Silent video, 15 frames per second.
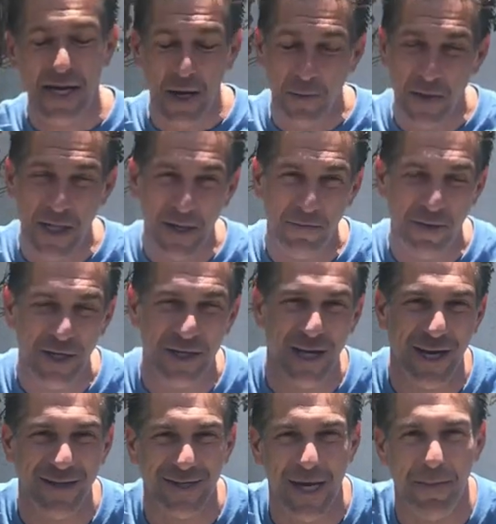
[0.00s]
And I really
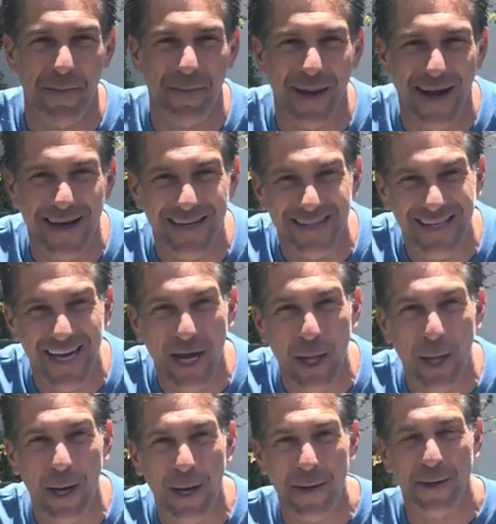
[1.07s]
appreciate you stopping by to say
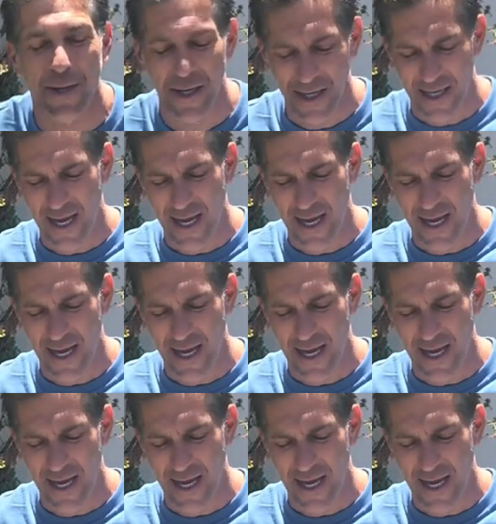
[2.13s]
hello.